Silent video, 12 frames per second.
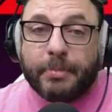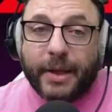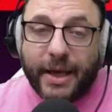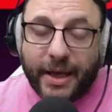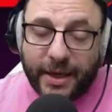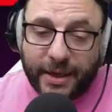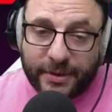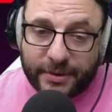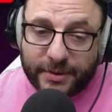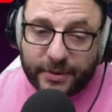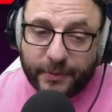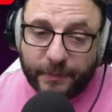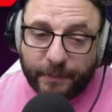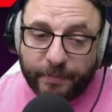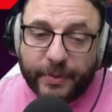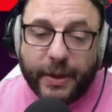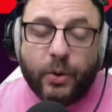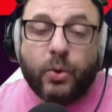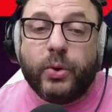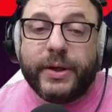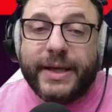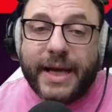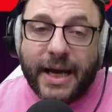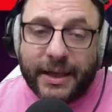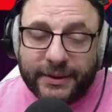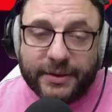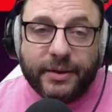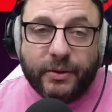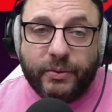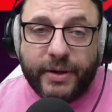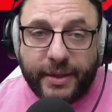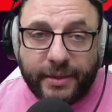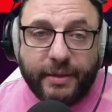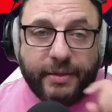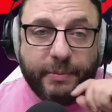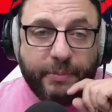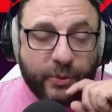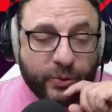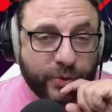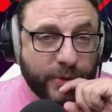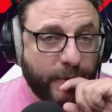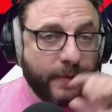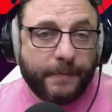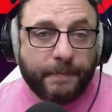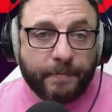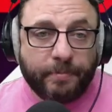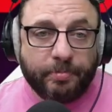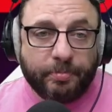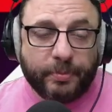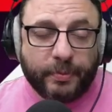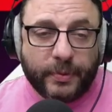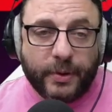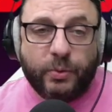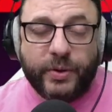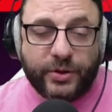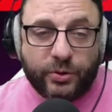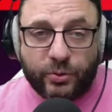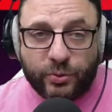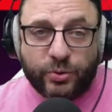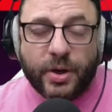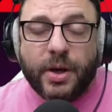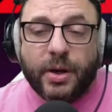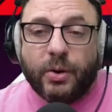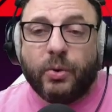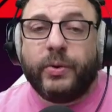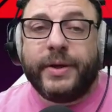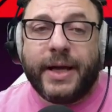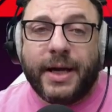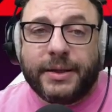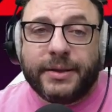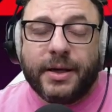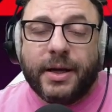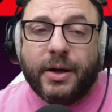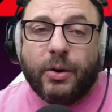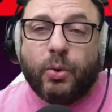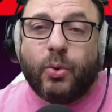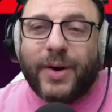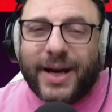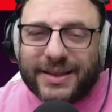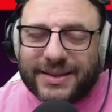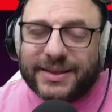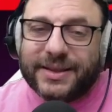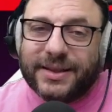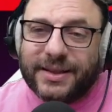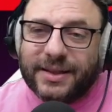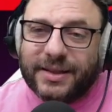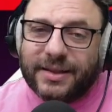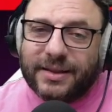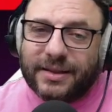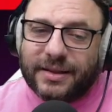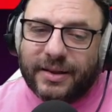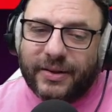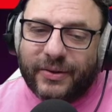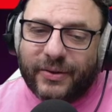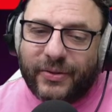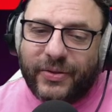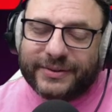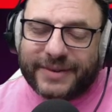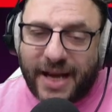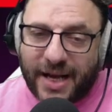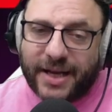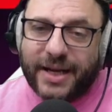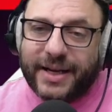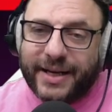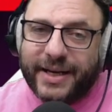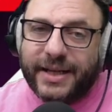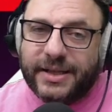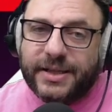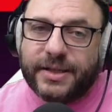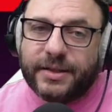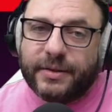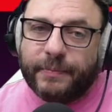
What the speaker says: and we add with the boost we choose, we add what the track needs.